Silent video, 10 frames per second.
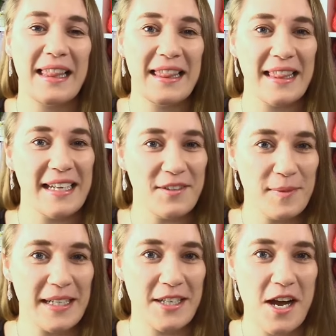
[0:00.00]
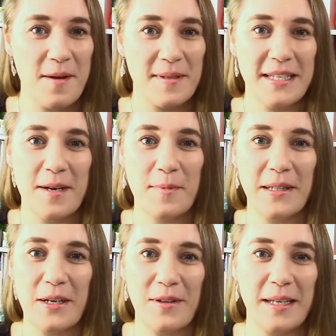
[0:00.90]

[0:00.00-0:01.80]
Leave me a comment down below.